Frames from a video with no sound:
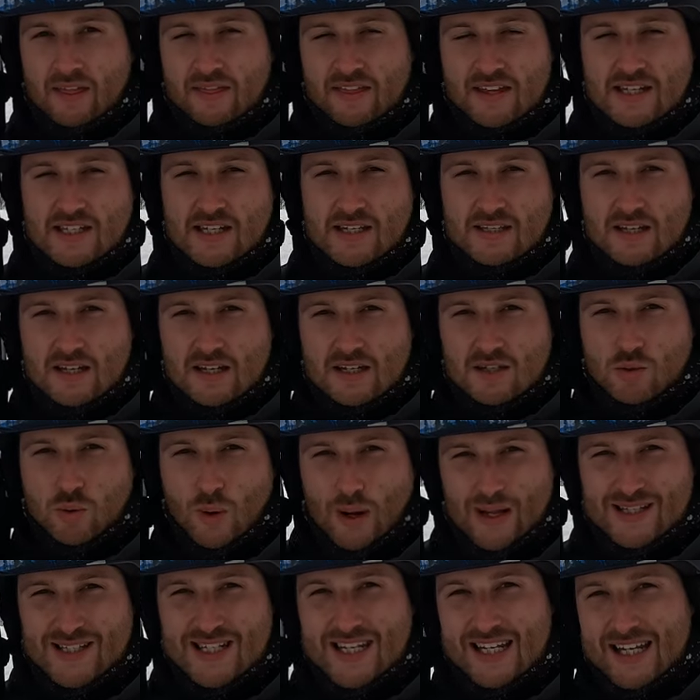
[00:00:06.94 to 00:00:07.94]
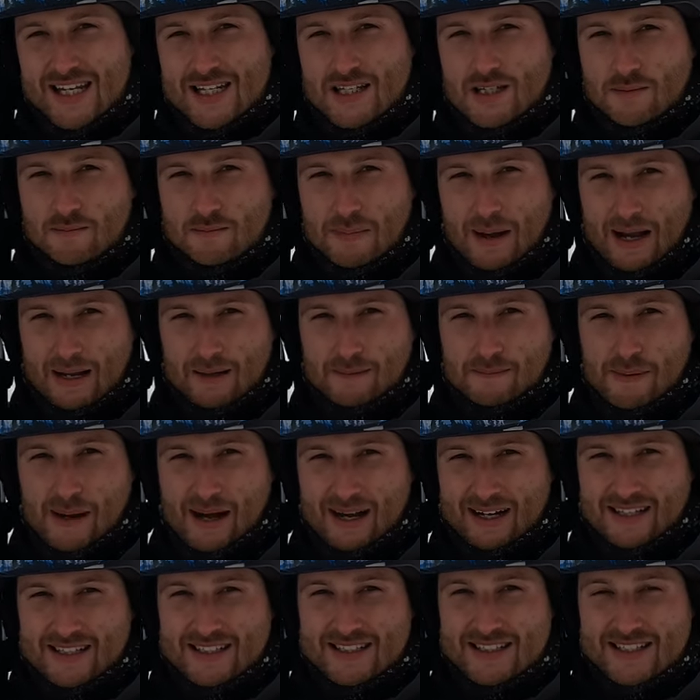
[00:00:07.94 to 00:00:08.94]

This is a twenty litre backpack